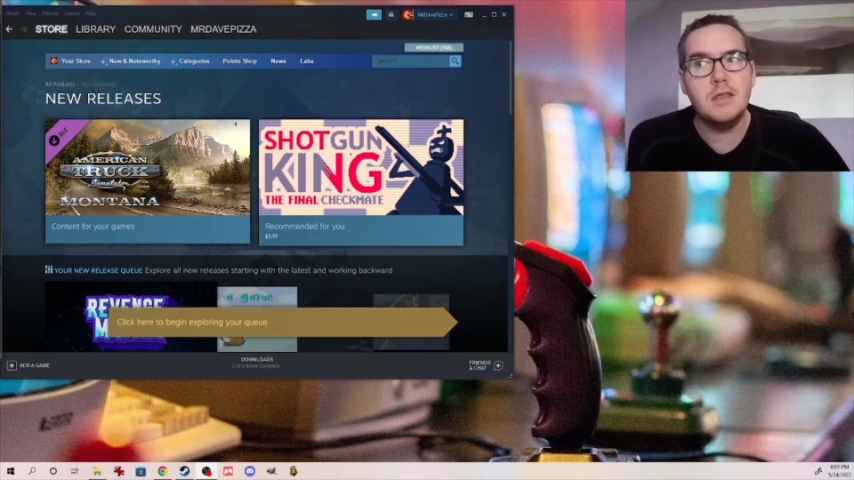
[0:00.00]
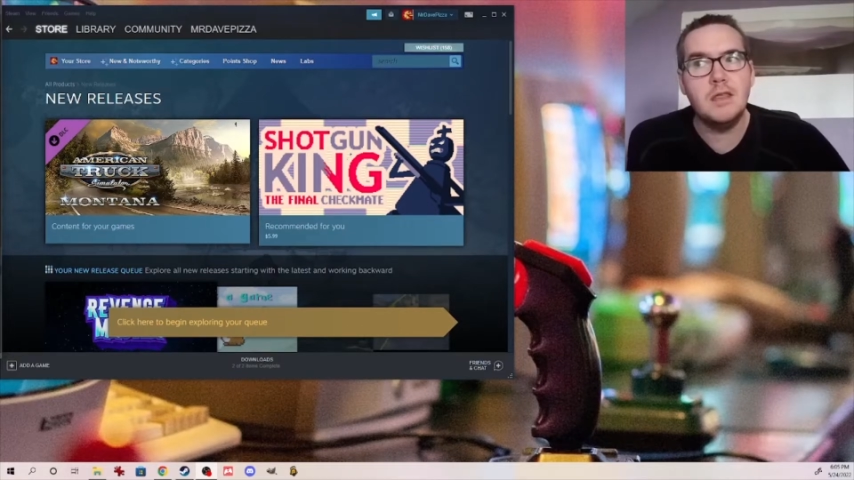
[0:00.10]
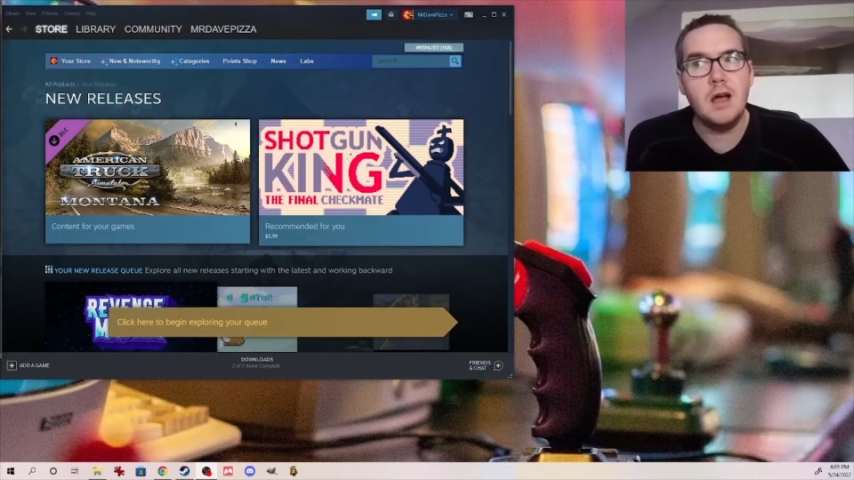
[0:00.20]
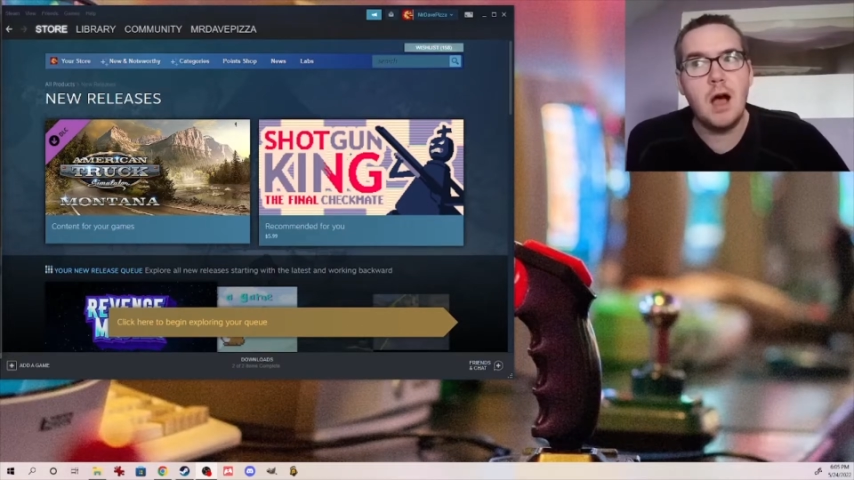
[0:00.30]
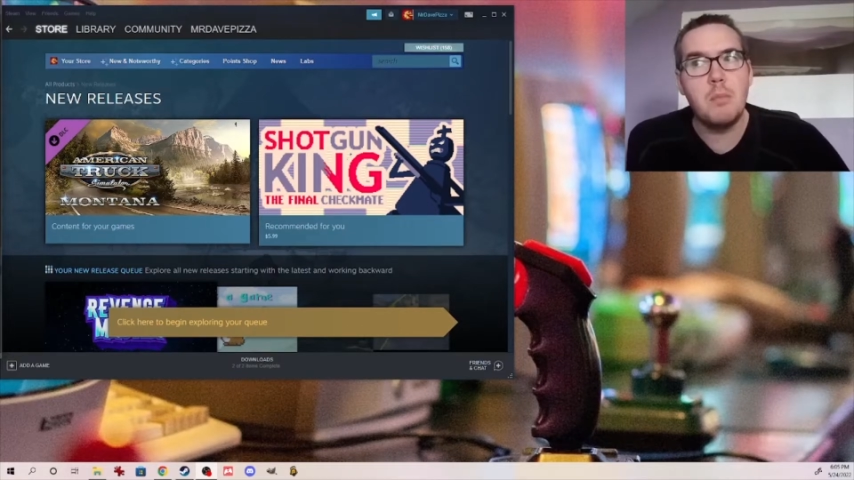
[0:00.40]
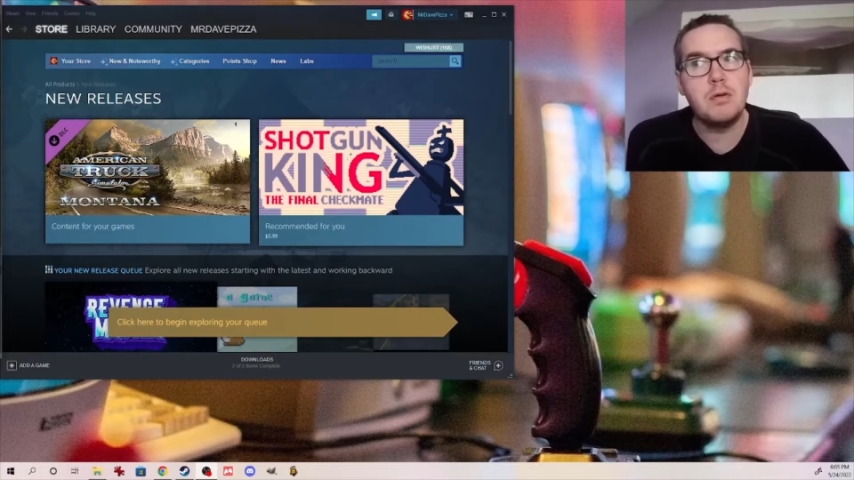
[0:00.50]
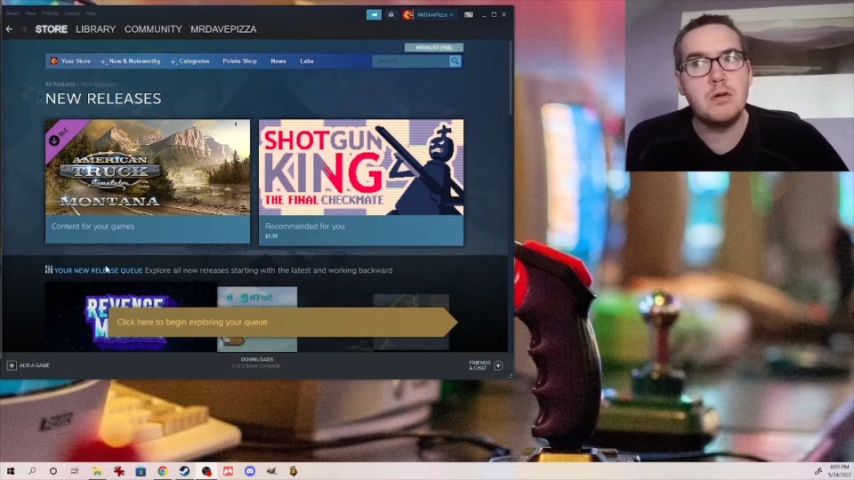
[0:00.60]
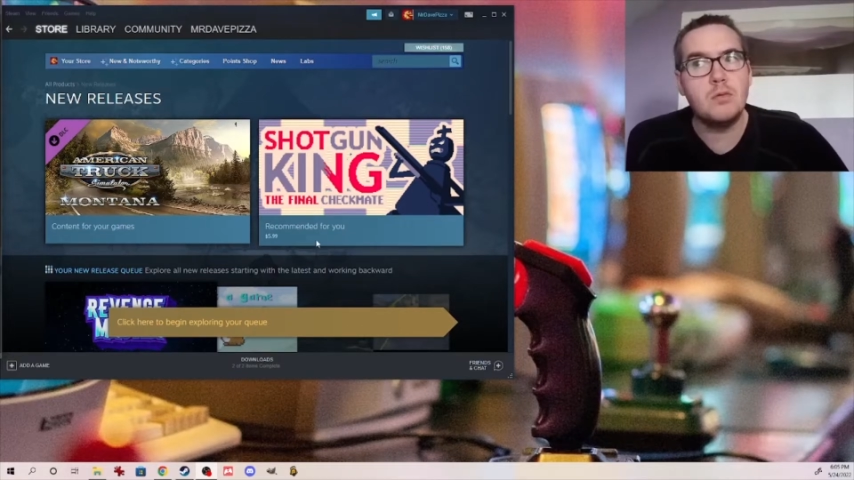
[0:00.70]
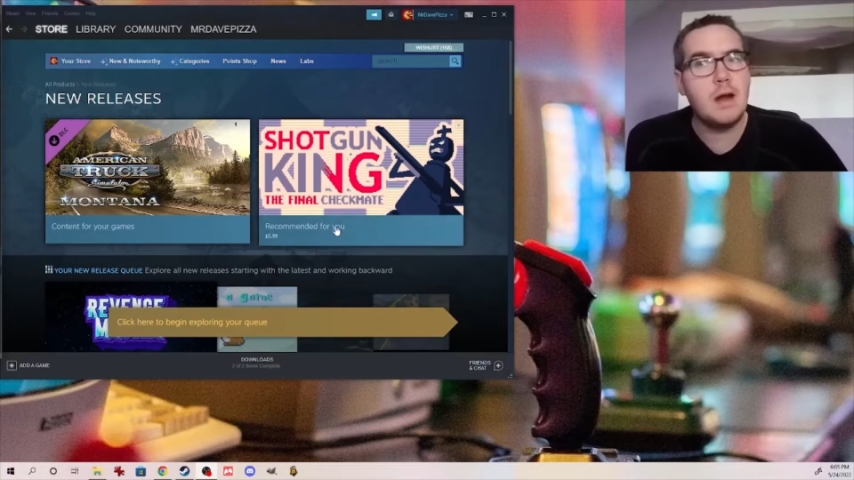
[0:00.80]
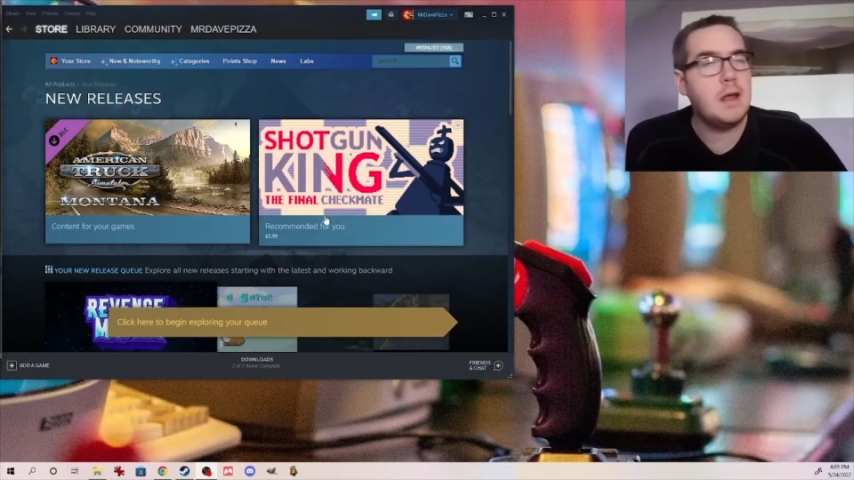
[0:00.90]
in the
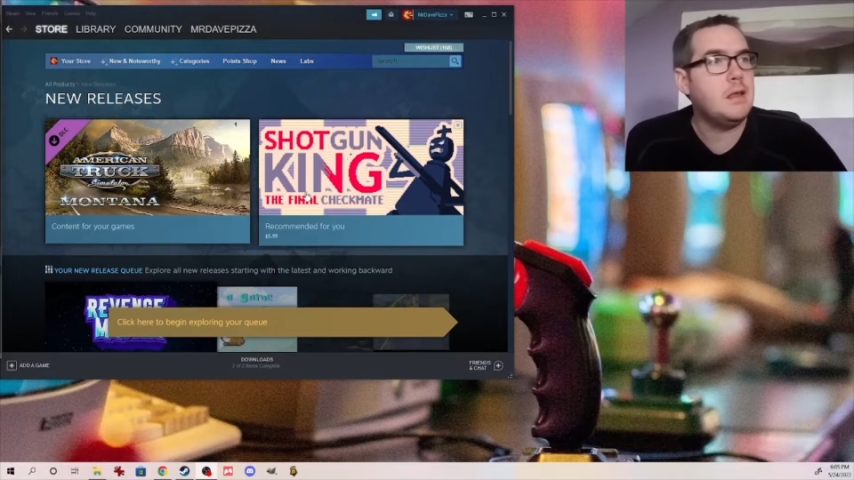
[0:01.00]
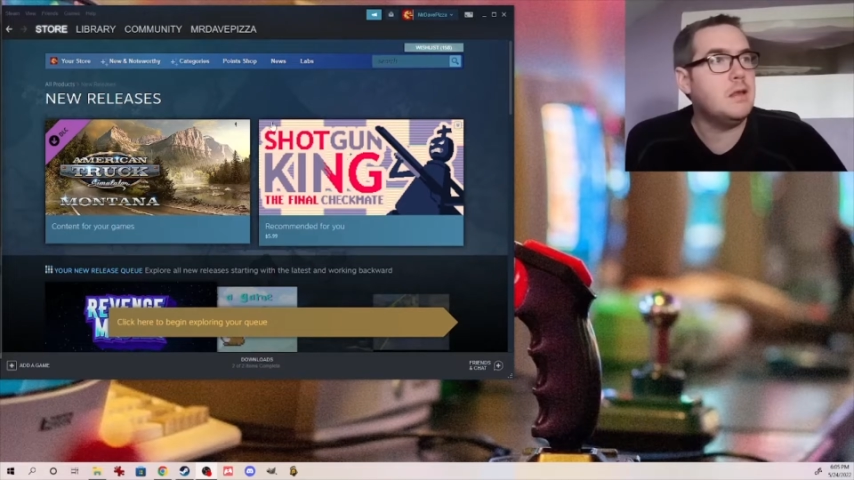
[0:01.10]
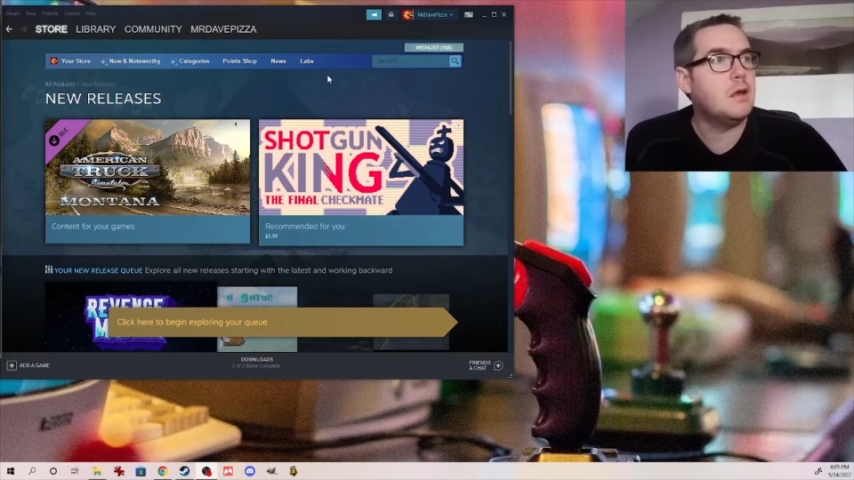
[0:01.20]
upper right